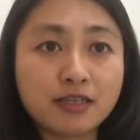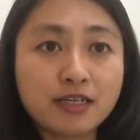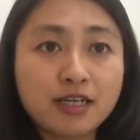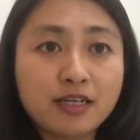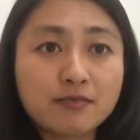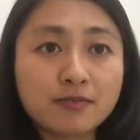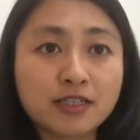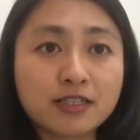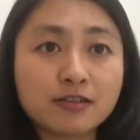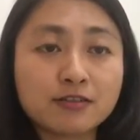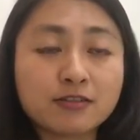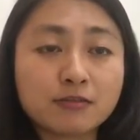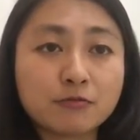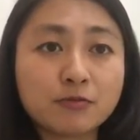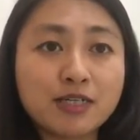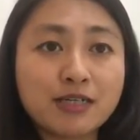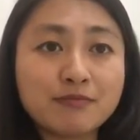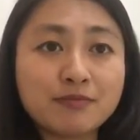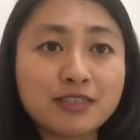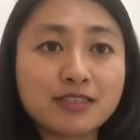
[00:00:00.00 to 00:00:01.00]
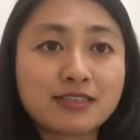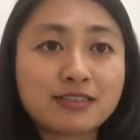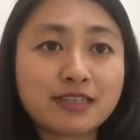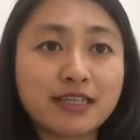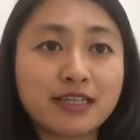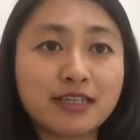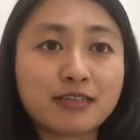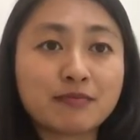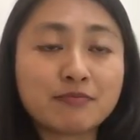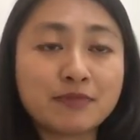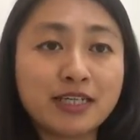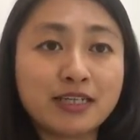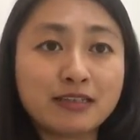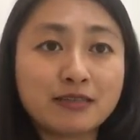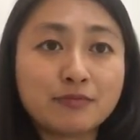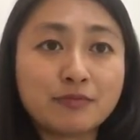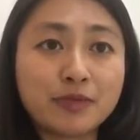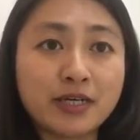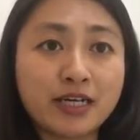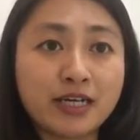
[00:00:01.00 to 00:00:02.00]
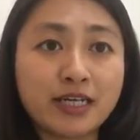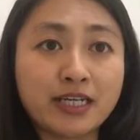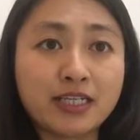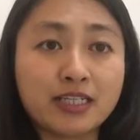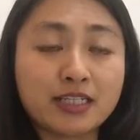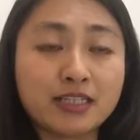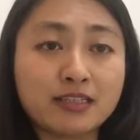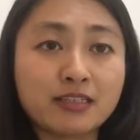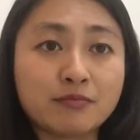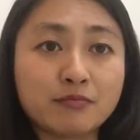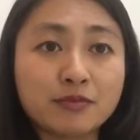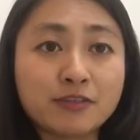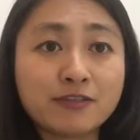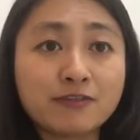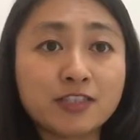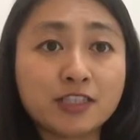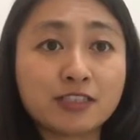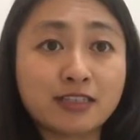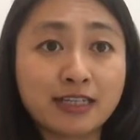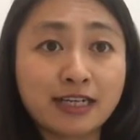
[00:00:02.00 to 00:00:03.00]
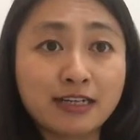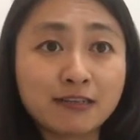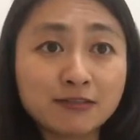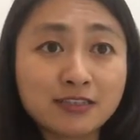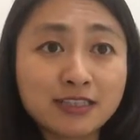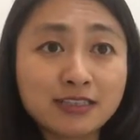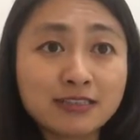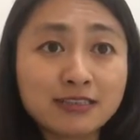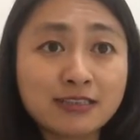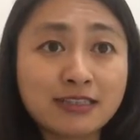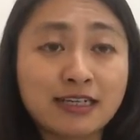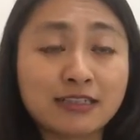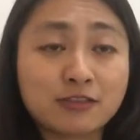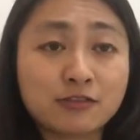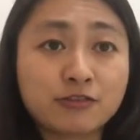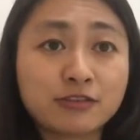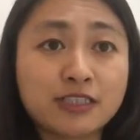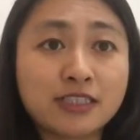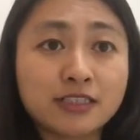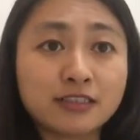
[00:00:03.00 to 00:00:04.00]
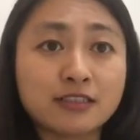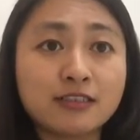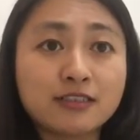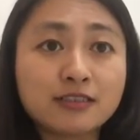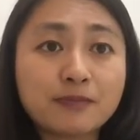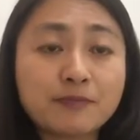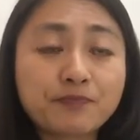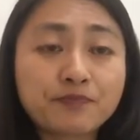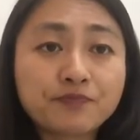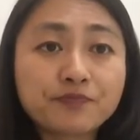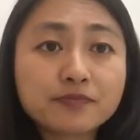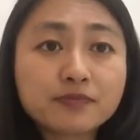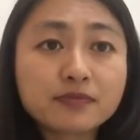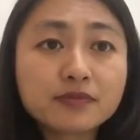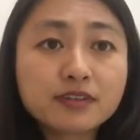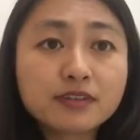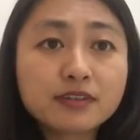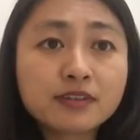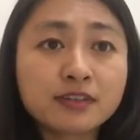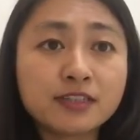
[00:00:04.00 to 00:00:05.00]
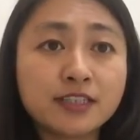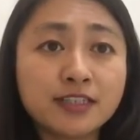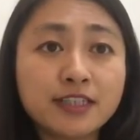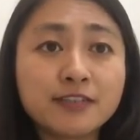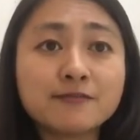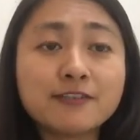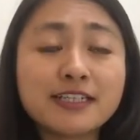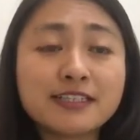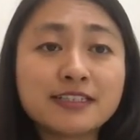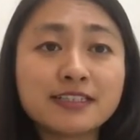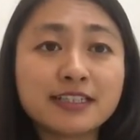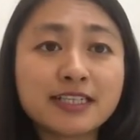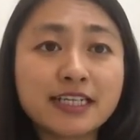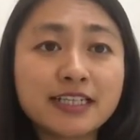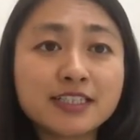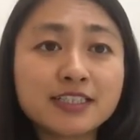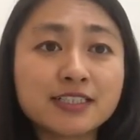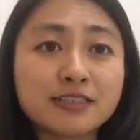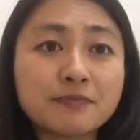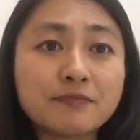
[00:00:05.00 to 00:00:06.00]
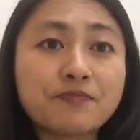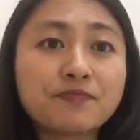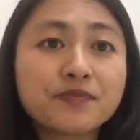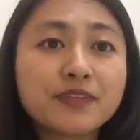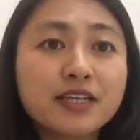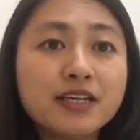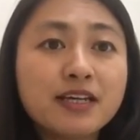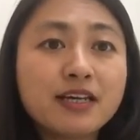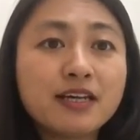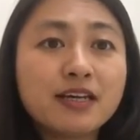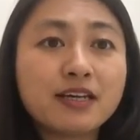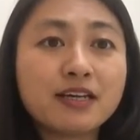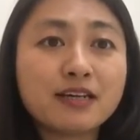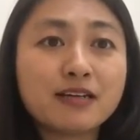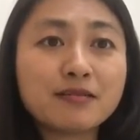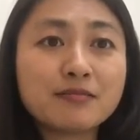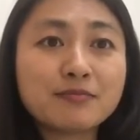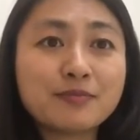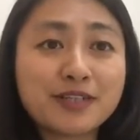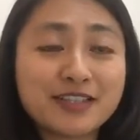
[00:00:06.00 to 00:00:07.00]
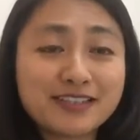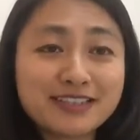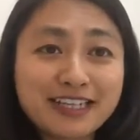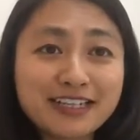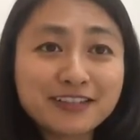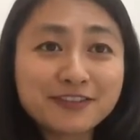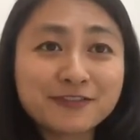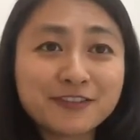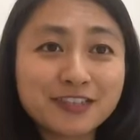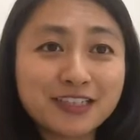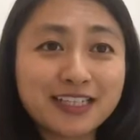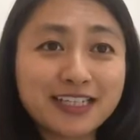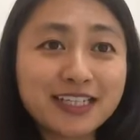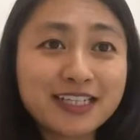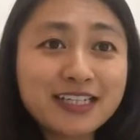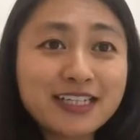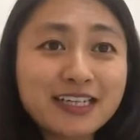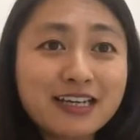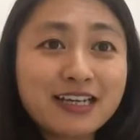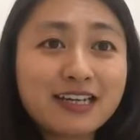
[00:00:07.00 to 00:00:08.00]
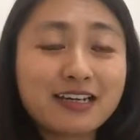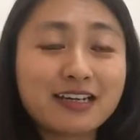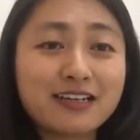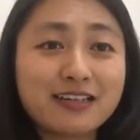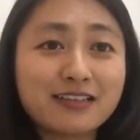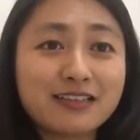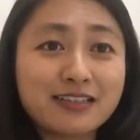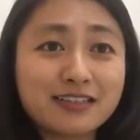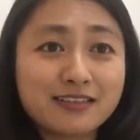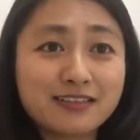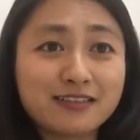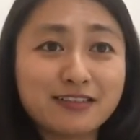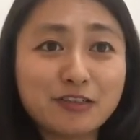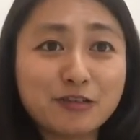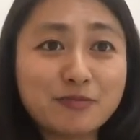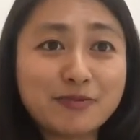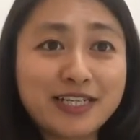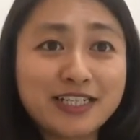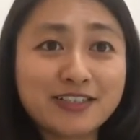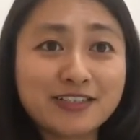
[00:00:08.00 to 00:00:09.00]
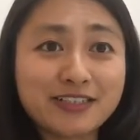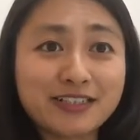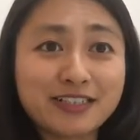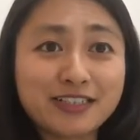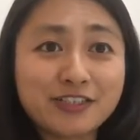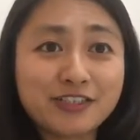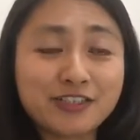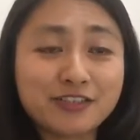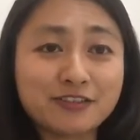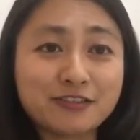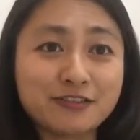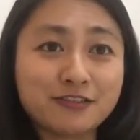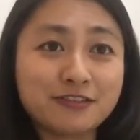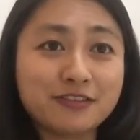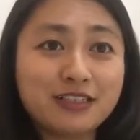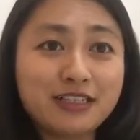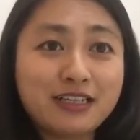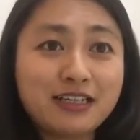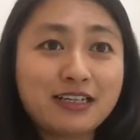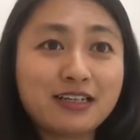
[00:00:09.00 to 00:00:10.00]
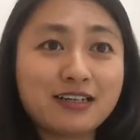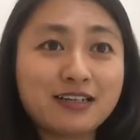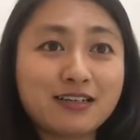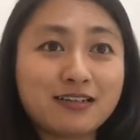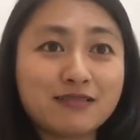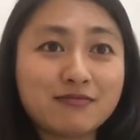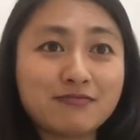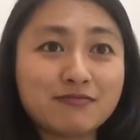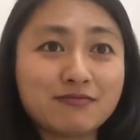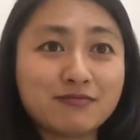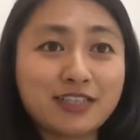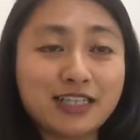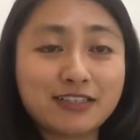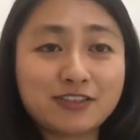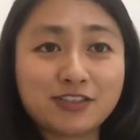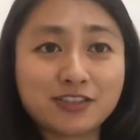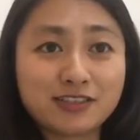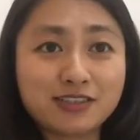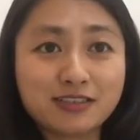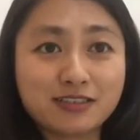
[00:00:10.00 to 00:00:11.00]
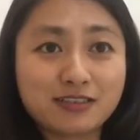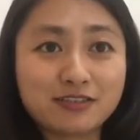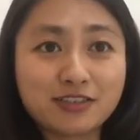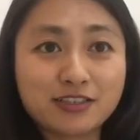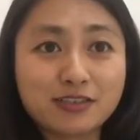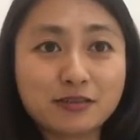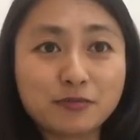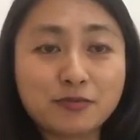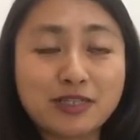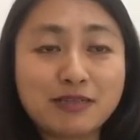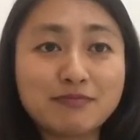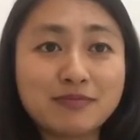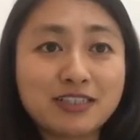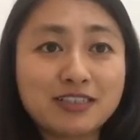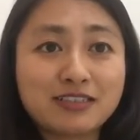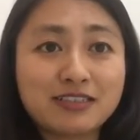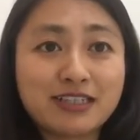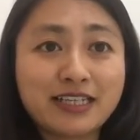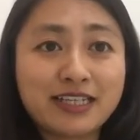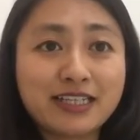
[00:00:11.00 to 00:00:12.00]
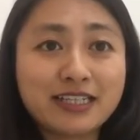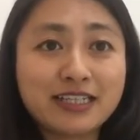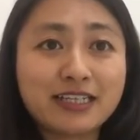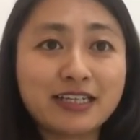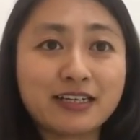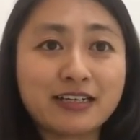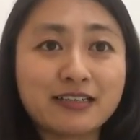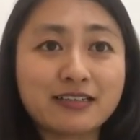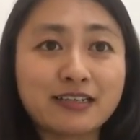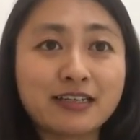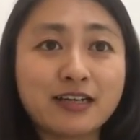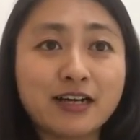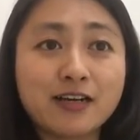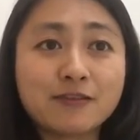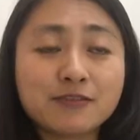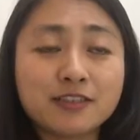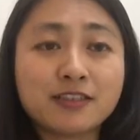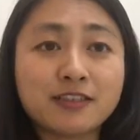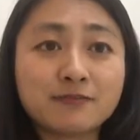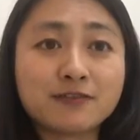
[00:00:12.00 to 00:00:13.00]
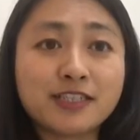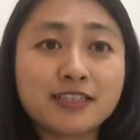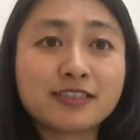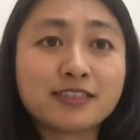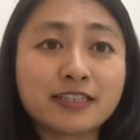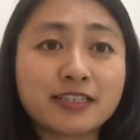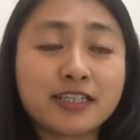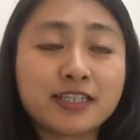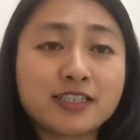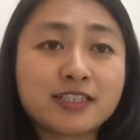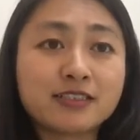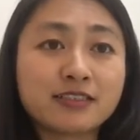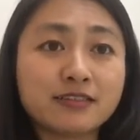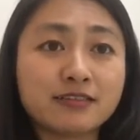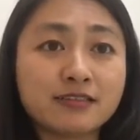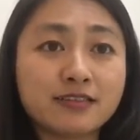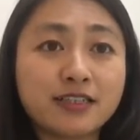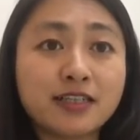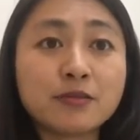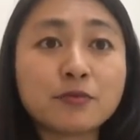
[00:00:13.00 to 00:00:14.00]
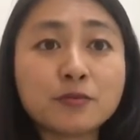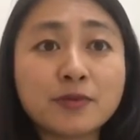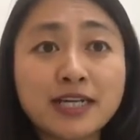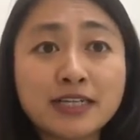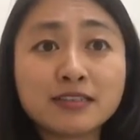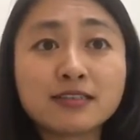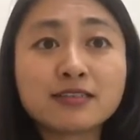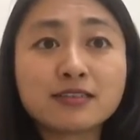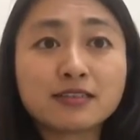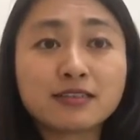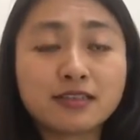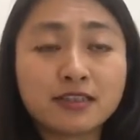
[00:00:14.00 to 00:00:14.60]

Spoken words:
because of one mistake made by the previous accountant that triggered the investigation. But thankfully, there's no major issue. That's just a one mistake, and then after investigation, it went